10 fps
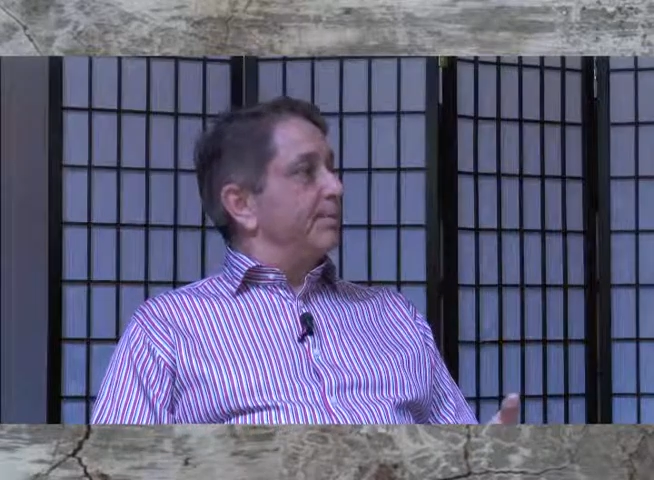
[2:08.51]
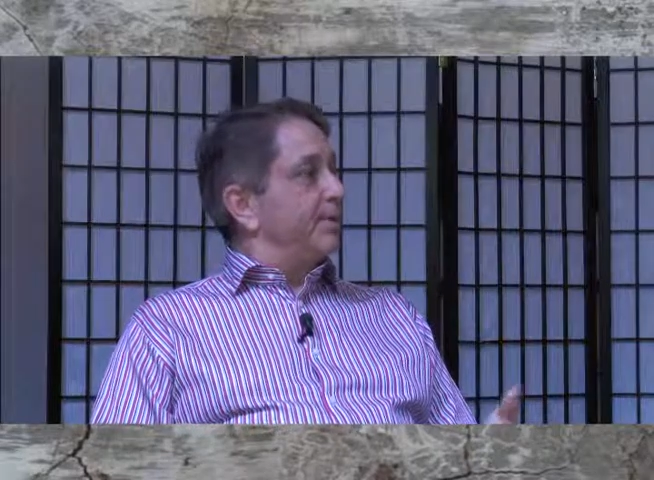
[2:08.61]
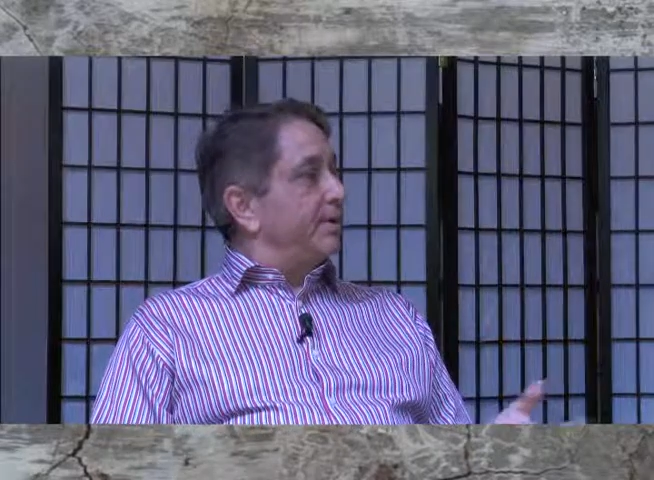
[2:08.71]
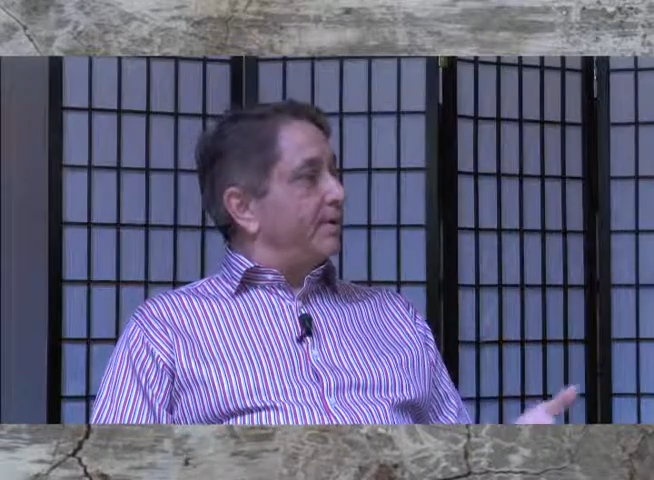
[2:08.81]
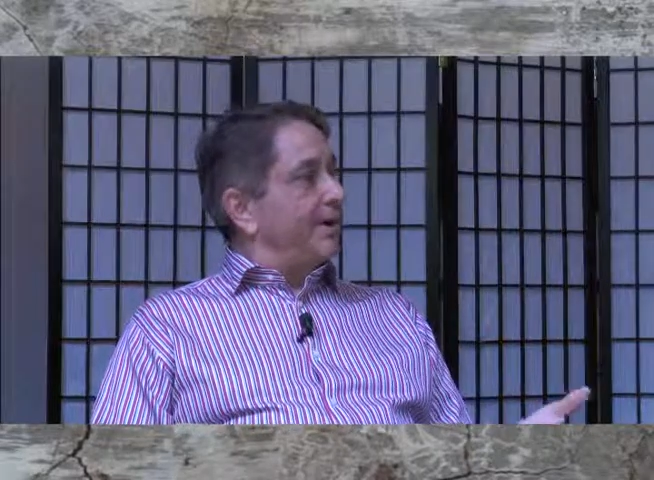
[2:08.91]

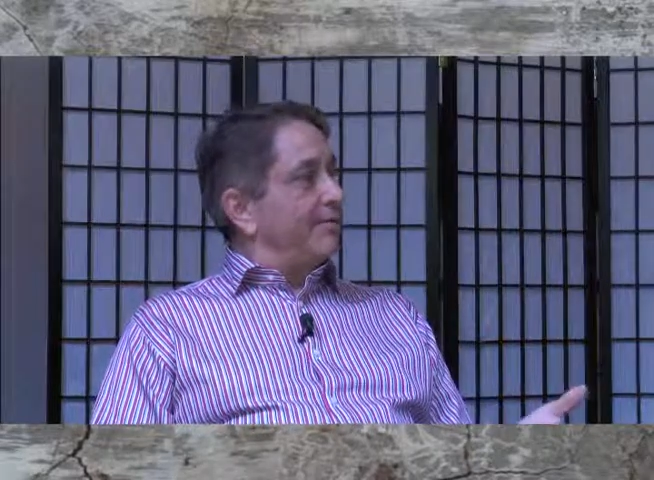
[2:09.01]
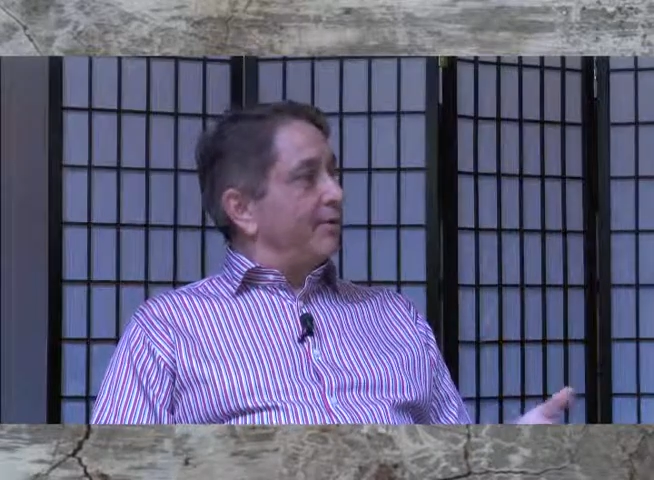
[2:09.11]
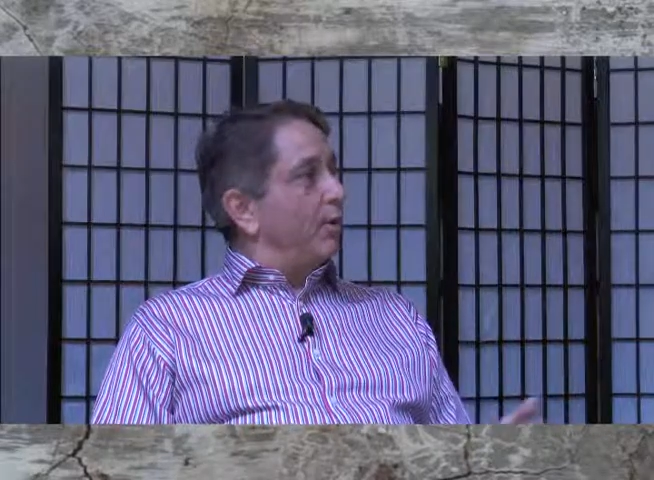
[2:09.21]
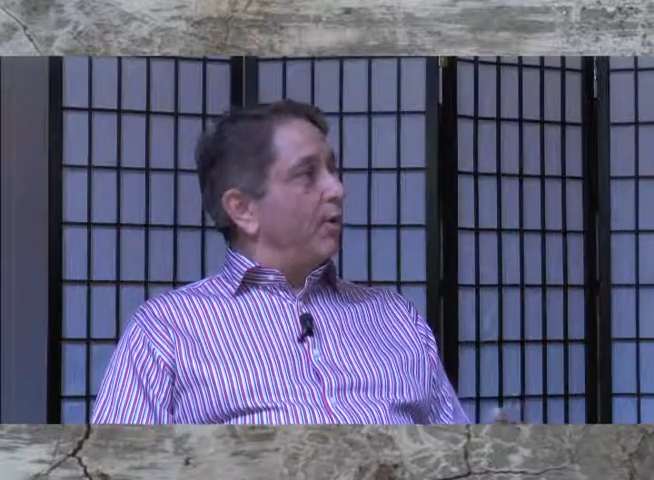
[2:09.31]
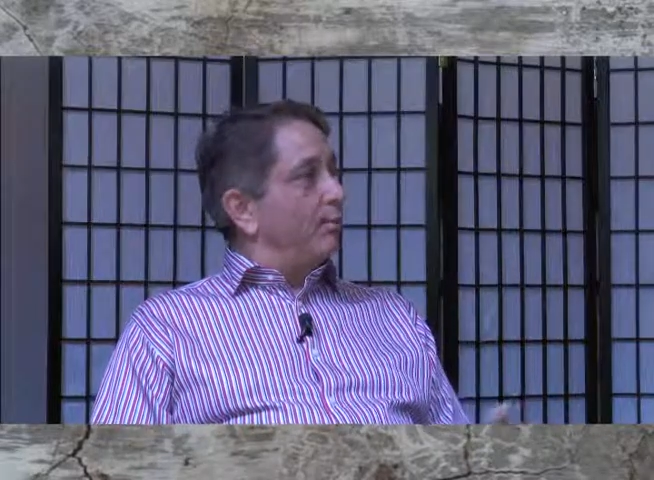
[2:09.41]
but you have
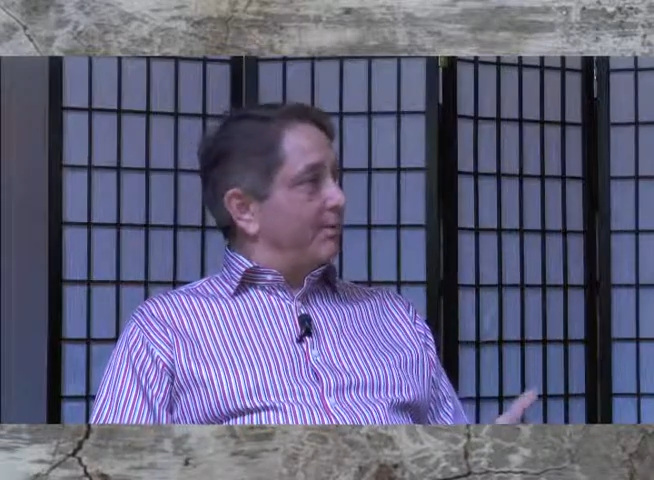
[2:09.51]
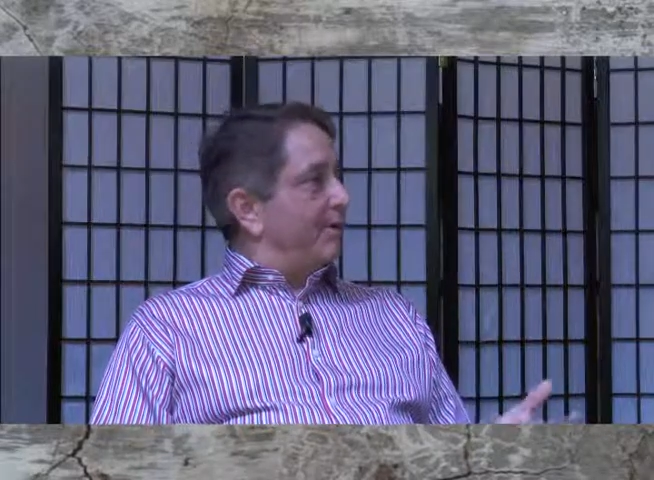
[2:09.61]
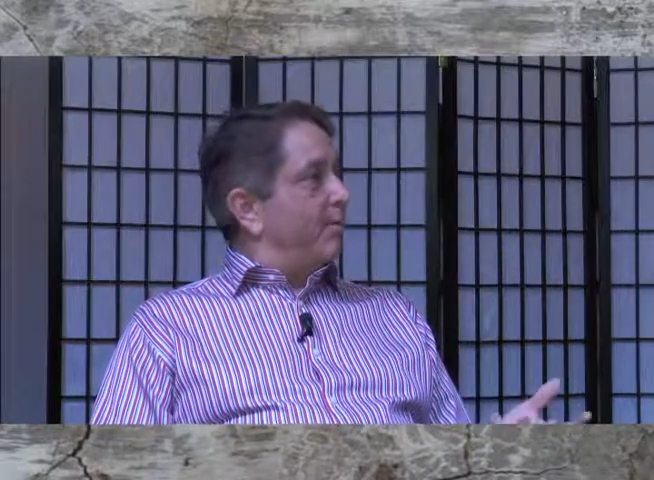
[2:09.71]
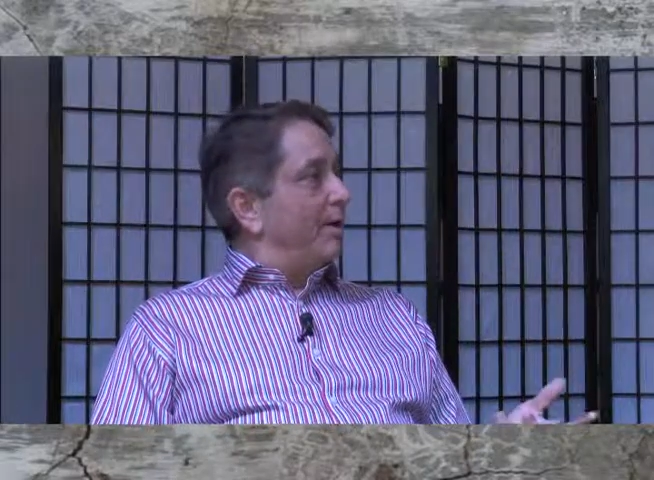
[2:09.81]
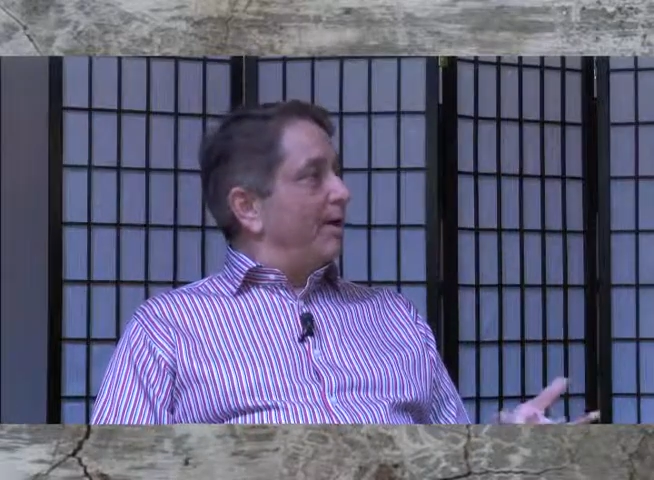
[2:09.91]
a
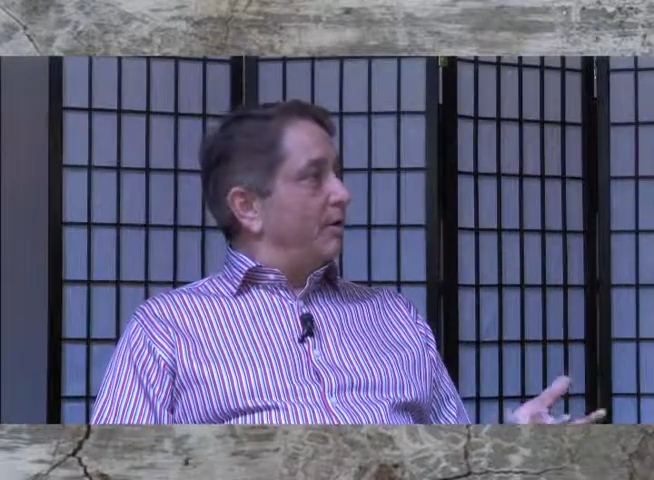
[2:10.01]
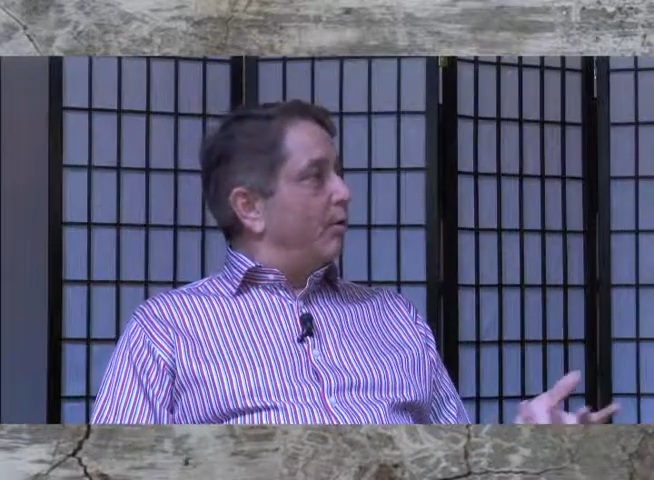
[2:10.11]
pretty well